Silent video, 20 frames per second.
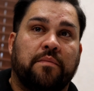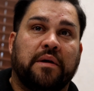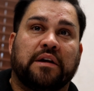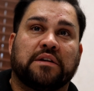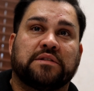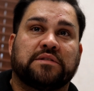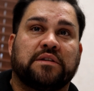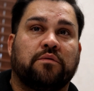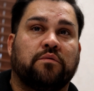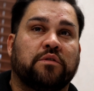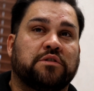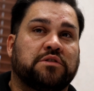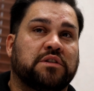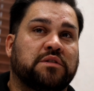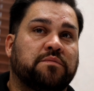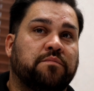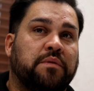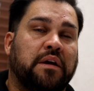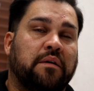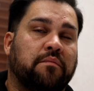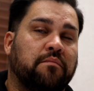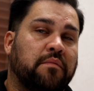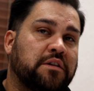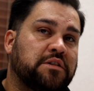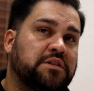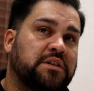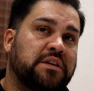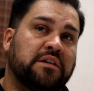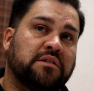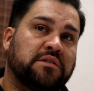because it would just be
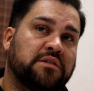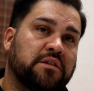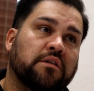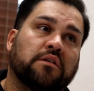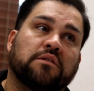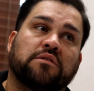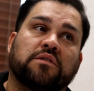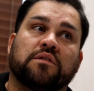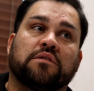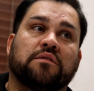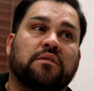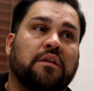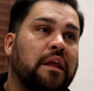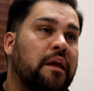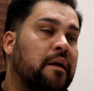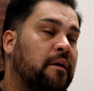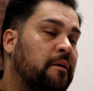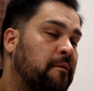much easier to,